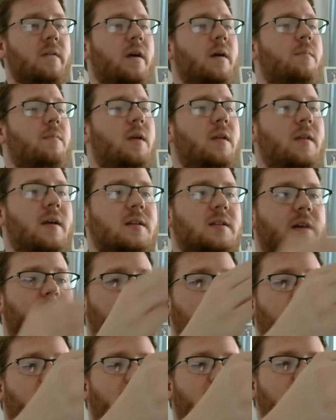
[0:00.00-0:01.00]
Yep, and that's
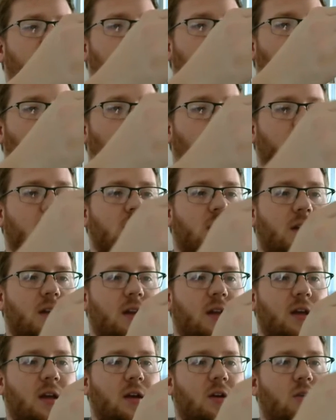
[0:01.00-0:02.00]
how that high C works. I
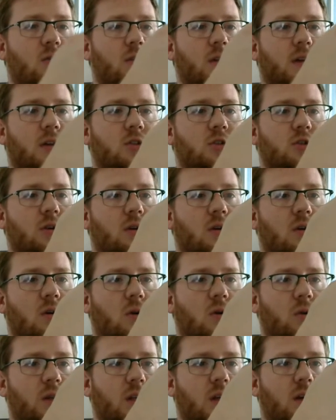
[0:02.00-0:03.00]
need to get a new ligature.
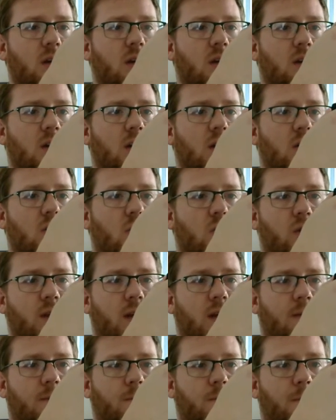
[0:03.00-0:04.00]
Holy
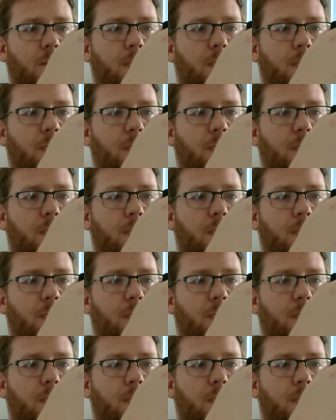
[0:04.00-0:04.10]
cannoli.